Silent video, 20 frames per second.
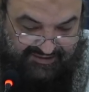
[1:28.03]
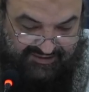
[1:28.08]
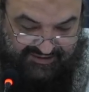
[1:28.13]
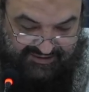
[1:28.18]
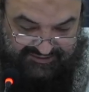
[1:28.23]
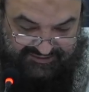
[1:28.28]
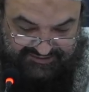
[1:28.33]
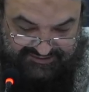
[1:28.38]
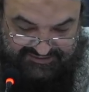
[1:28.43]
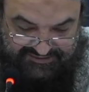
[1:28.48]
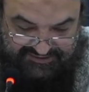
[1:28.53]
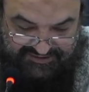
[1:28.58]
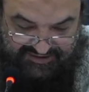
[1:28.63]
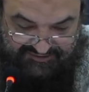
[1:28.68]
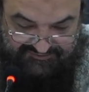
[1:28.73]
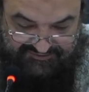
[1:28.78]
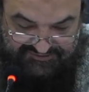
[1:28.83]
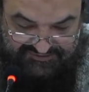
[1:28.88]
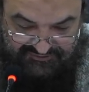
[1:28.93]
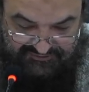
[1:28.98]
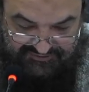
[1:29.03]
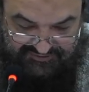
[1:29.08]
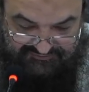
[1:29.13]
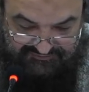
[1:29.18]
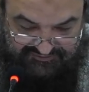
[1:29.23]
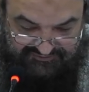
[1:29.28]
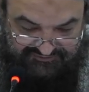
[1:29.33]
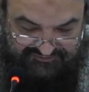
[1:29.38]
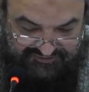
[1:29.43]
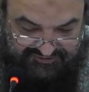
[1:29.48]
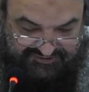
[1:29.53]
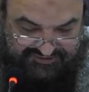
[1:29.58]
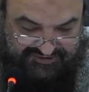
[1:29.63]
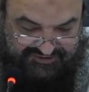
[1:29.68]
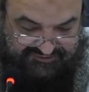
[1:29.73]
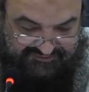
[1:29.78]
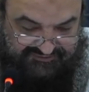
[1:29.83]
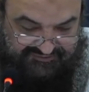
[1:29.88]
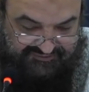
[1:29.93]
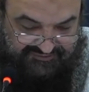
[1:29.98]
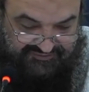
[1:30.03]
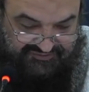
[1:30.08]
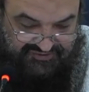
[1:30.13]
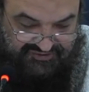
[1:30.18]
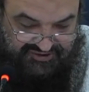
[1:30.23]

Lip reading: and this is episode number 13.